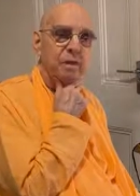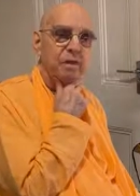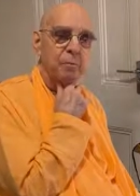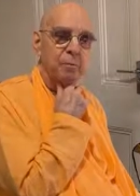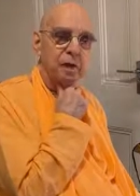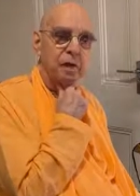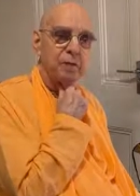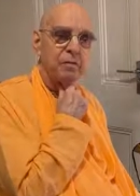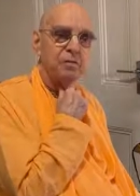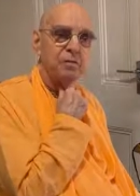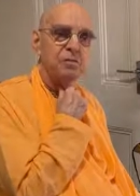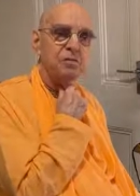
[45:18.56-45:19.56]
And the
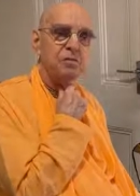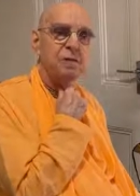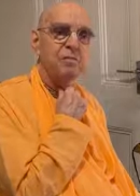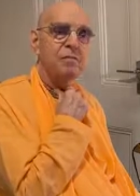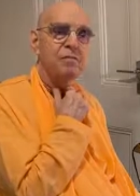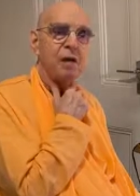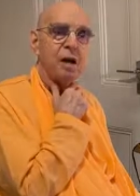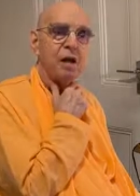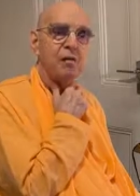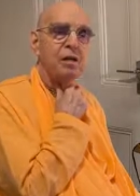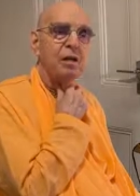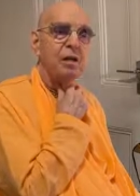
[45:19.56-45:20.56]
parents conceive the
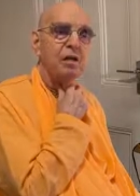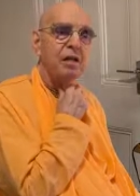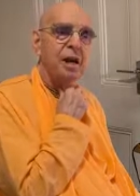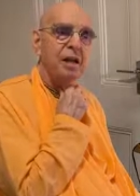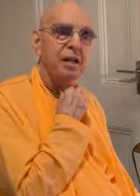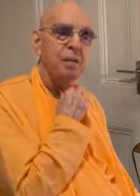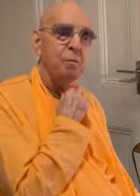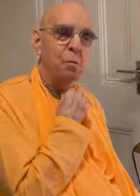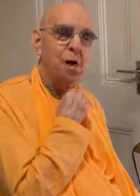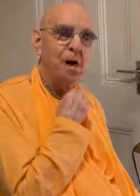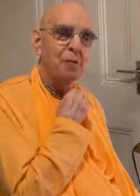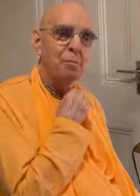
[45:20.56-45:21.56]
child not in
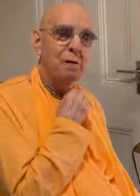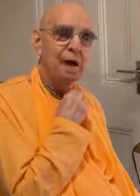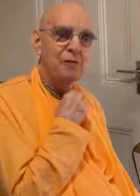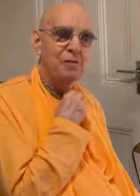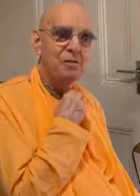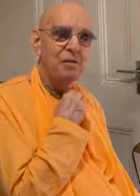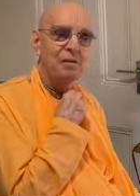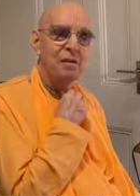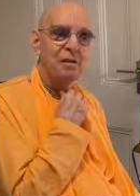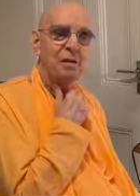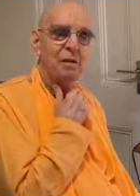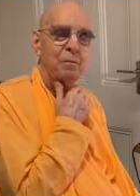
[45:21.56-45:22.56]
wild passion,
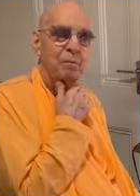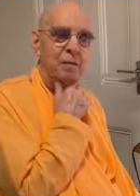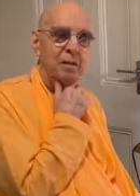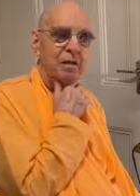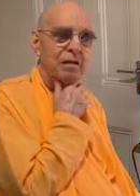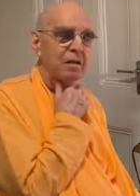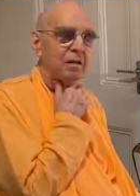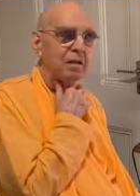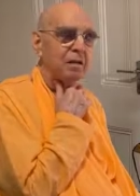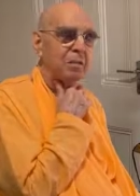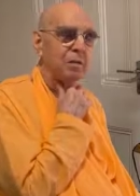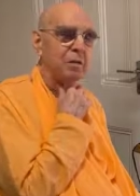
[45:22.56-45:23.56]
but
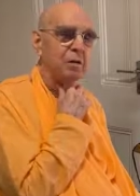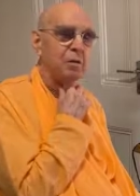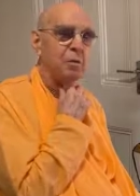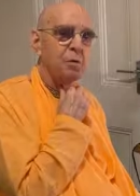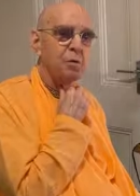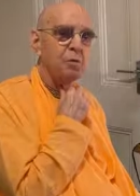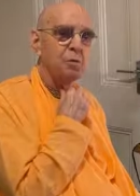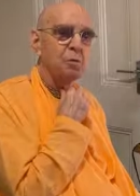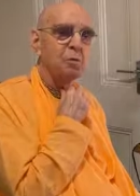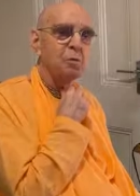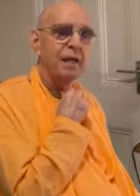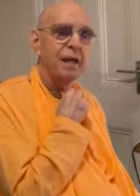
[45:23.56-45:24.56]
with, with
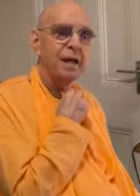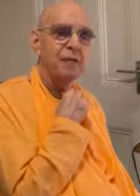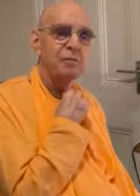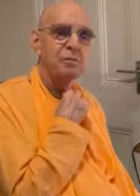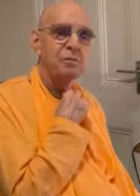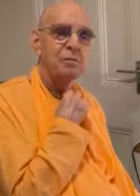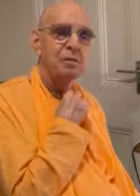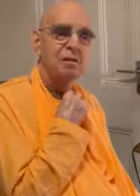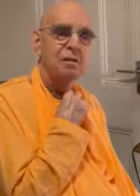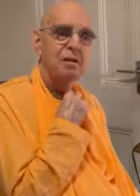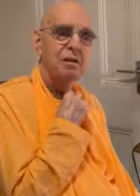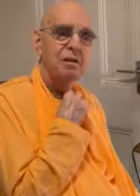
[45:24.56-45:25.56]
cool heads,
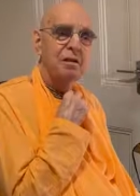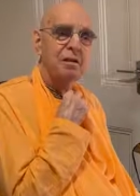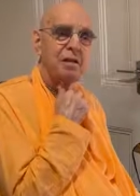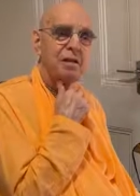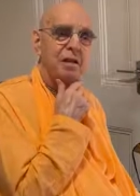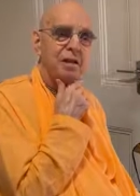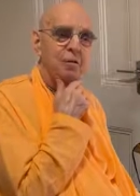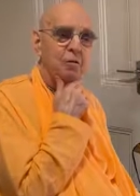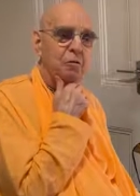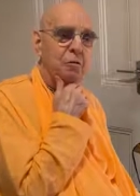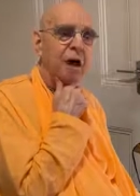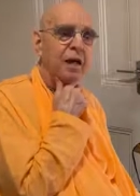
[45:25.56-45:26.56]

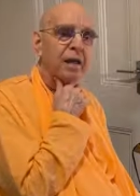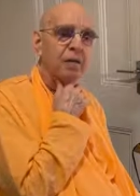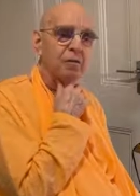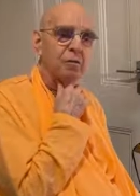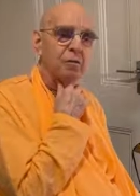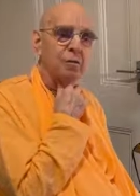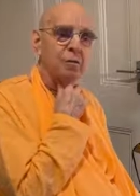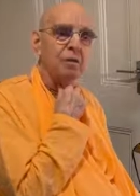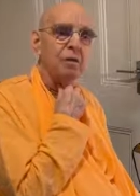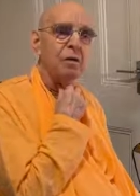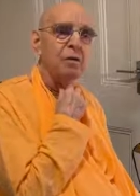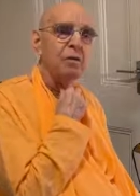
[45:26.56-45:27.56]
trying
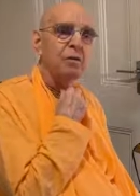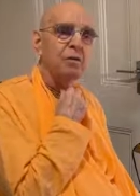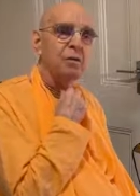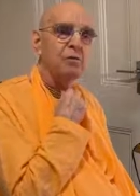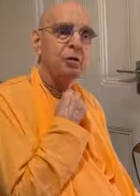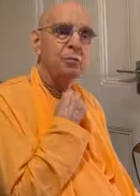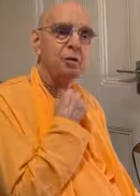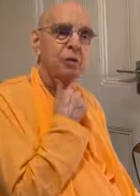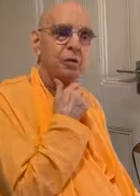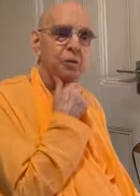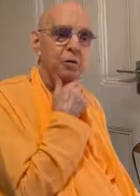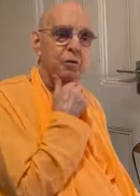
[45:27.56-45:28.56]
to do
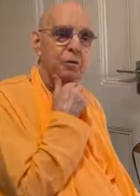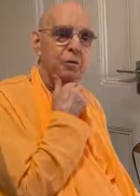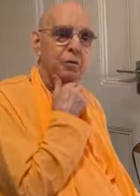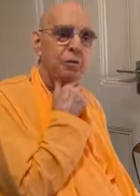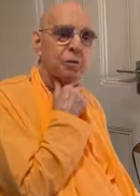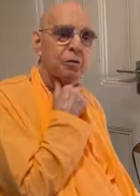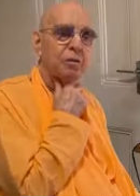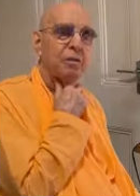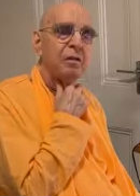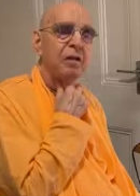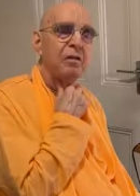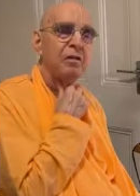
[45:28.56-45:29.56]
something good for the world
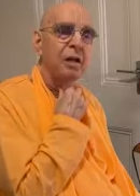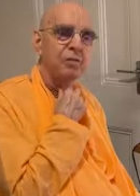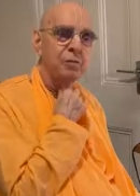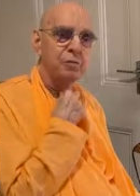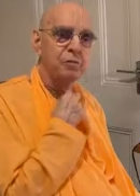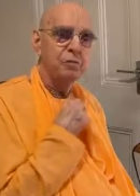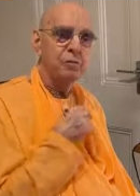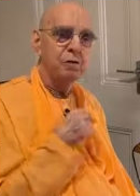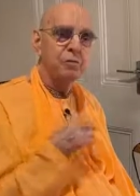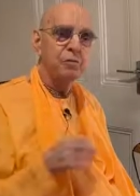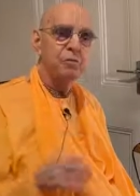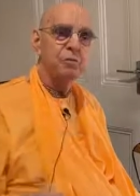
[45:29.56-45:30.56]
and for the
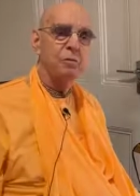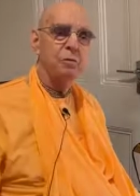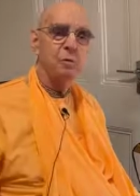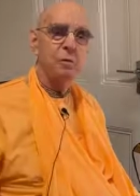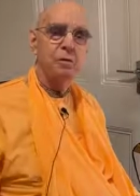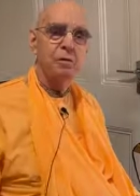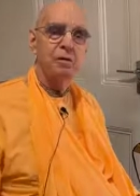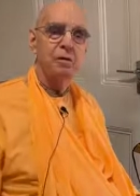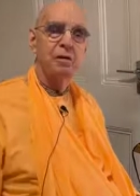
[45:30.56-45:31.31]
service of the Lord.